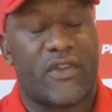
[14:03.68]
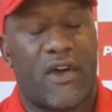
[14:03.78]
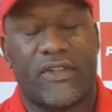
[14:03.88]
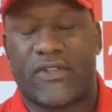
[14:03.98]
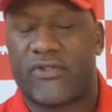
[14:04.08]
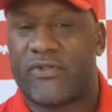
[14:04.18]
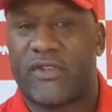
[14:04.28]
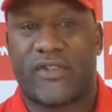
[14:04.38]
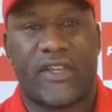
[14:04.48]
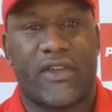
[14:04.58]
I just thought the
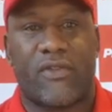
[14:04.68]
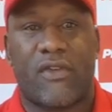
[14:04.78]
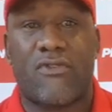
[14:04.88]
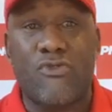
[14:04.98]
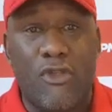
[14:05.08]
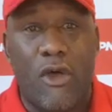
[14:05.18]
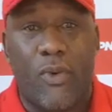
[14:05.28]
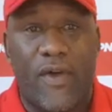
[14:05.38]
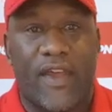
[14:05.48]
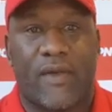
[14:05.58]
Seagulls, there's no
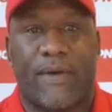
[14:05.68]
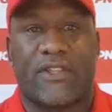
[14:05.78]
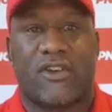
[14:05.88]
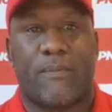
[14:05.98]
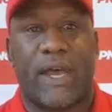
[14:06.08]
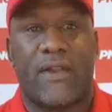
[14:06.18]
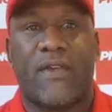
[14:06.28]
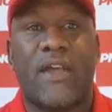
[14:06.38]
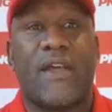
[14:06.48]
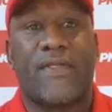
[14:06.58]
way they can make the top 8.
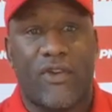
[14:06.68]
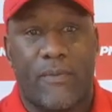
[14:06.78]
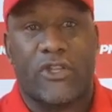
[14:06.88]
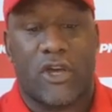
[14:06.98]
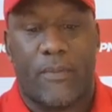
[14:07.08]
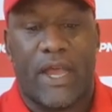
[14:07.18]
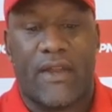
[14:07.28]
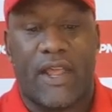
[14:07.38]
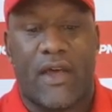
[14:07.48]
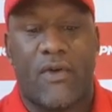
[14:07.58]
They're in my top 8
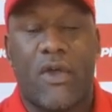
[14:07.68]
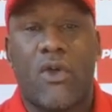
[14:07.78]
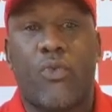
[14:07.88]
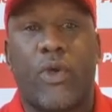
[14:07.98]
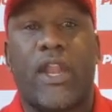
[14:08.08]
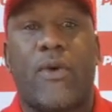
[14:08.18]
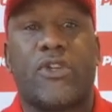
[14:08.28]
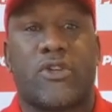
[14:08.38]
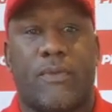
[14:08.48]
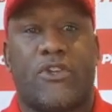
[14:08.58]
now. We know
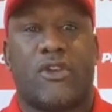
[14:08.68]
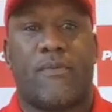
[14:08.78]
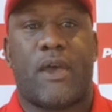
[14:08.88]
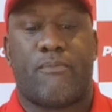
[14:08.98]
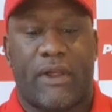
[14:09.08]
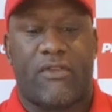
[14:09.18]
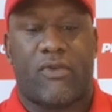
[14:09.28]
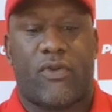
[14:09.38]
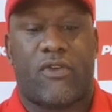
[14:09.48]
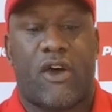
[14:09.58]
what Tommy Turbo brings
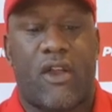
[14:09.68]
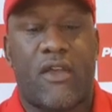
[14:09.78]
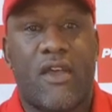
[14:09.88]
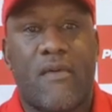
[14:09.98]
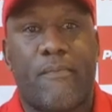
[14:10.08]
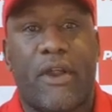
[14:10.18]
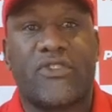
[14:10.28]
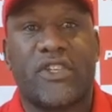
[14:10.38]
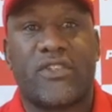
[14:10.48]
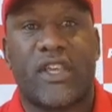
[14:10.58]
to a side, but I
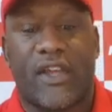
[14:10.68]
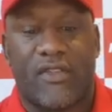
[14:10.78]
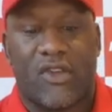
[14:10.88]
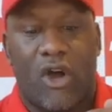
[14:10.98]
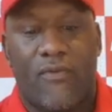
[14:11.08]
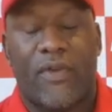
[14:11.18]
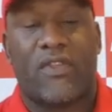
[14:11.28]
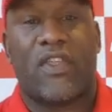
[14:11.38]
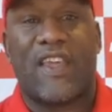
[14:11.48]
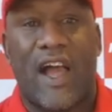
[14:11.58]
just think it's a confidence
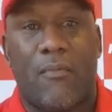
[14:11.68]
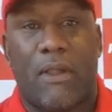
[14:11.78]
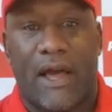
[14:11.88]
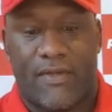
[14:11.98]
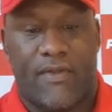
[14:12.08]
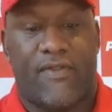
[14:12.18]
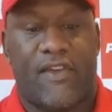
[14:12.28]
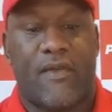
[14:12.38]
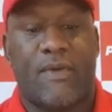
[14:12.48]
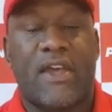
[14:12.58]
of the young players in the
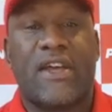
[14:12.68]
team.